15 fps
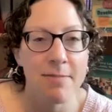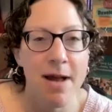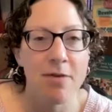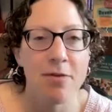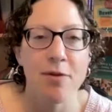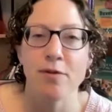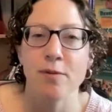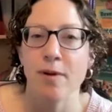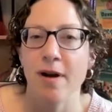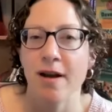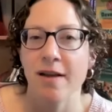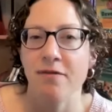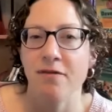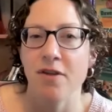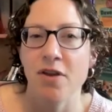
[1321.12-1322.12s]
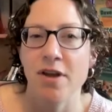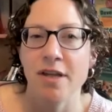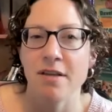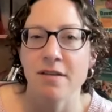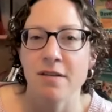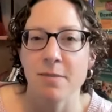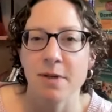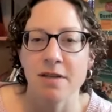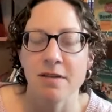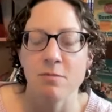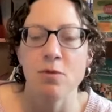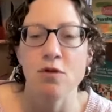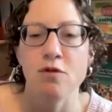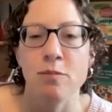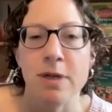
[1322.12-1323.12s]
about. That's where I feel like is the biggest
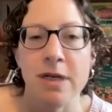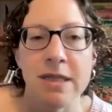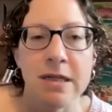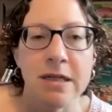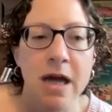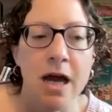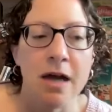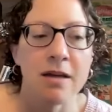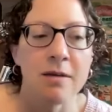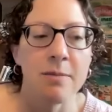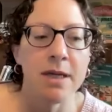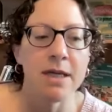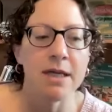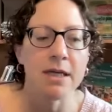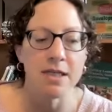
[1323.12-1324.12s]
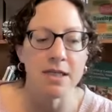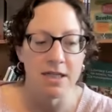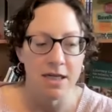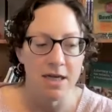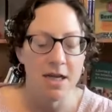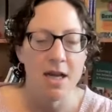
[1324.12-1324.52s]
movement in the document.